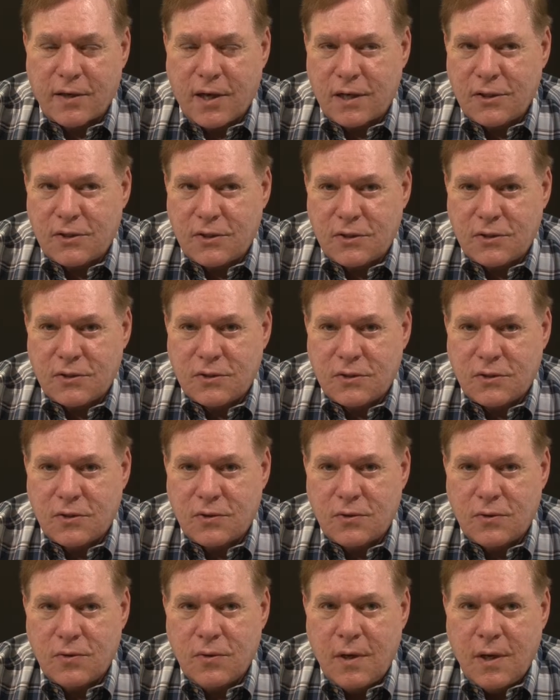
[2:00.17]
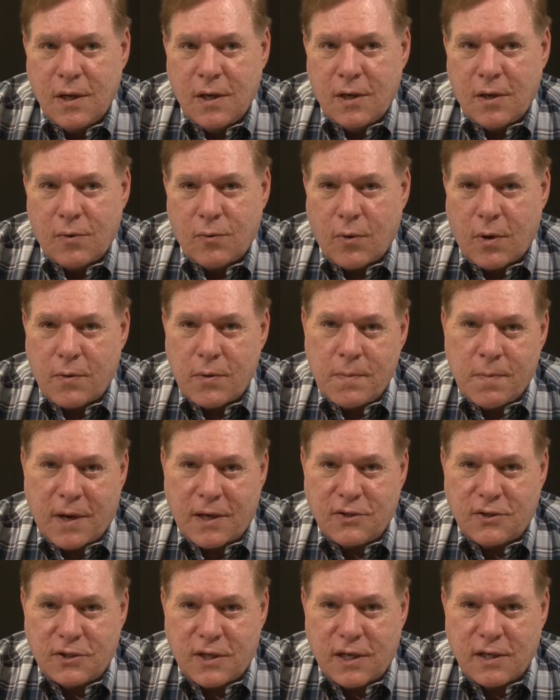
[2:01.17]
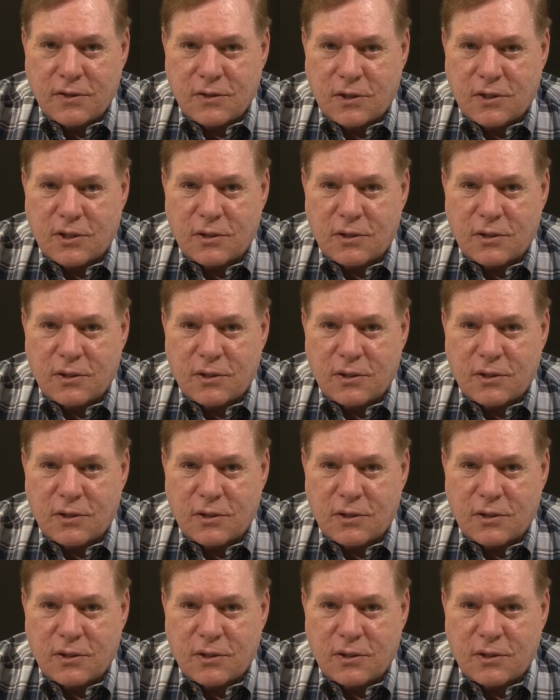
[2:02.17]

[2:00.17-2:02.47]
not just to what we might say is a